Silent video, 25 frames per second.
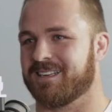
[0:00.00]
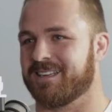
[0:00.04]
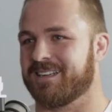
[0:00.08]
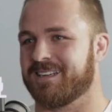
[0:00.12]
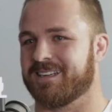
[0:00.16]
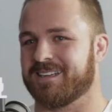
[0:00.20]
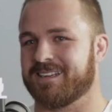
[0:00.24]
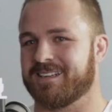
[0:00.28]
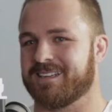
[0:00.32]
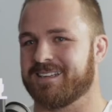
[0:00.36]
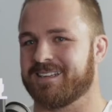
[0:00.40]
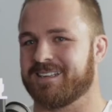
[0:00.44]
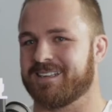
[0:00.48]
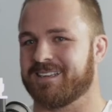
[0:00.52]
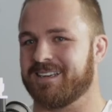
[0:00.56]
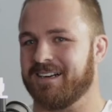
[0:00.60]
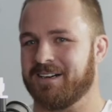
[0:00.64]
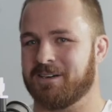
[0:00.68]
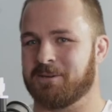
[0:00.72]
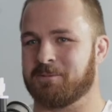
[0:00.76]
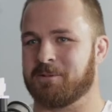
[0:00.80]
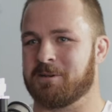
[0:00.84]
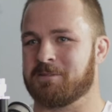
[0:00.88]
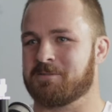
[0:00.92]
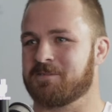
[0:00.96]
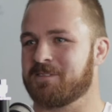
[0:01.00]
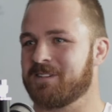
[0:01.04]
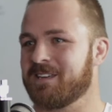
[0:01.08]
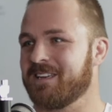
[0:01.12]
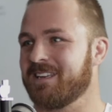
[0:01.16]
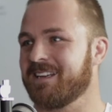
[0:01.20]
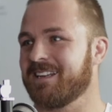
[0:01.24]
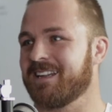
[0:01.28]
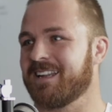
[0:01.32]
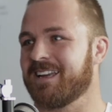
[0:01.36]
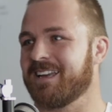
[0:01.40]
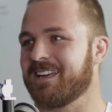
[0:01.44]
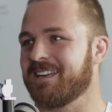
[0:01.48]
I won't forget
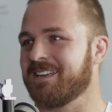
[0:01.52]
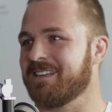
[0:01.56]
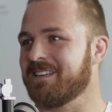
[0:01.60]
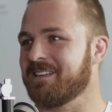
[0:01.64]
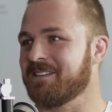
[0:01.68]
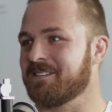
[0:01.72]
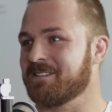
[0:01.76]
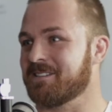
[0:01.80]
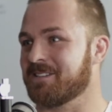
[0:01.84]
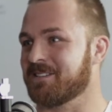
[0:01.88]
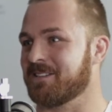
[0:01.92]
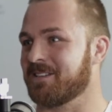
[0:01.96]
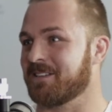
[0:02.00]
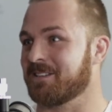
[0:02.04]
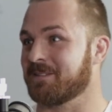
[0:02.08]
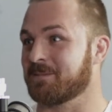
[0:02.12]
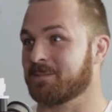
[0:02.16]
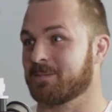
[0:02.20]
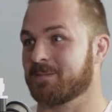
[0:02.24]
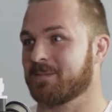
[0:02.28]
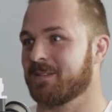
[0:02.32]
it, He's like,